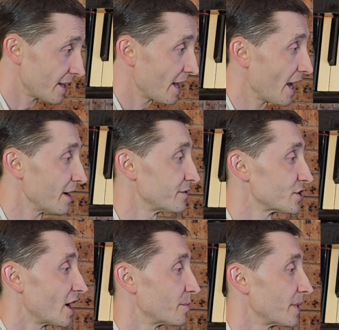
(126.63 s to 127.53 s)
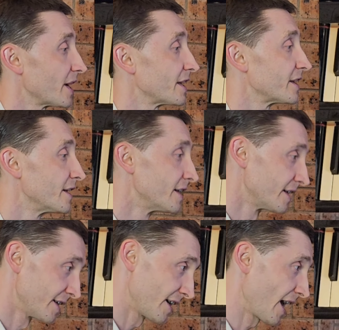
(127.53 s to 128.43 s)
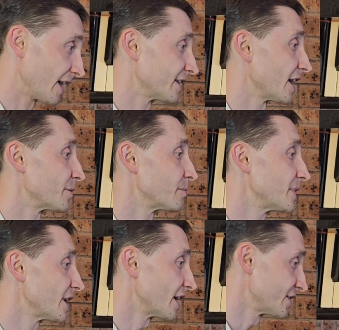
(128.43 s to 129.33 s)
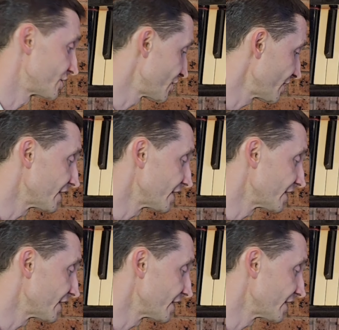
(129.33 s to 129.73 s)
F sharp A, and then B and G,